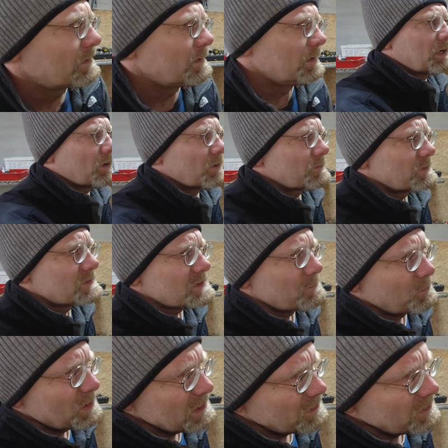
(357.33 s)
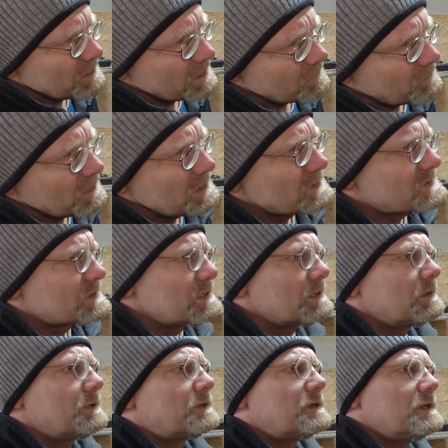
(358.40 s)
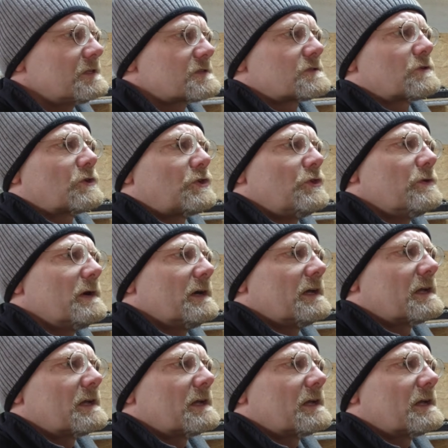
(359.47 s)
Because it's a PTFE seal, it needs to cure